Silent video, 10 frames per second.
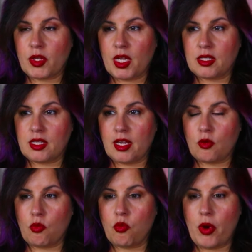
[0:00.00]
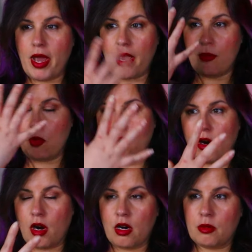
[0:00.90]
That's like way
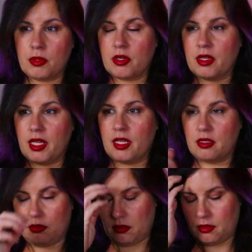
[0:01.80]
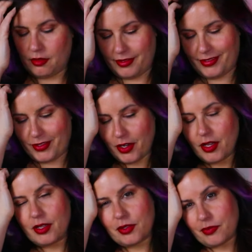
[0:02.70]
more armor than the
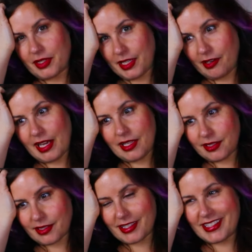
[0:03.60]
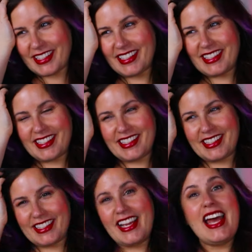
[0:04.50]
Rhaenyra's
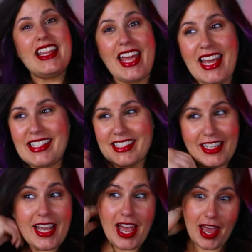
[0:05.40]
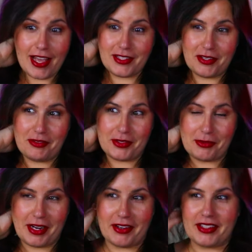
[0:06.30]
Auntie was
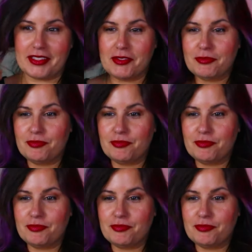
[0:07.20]
wearing.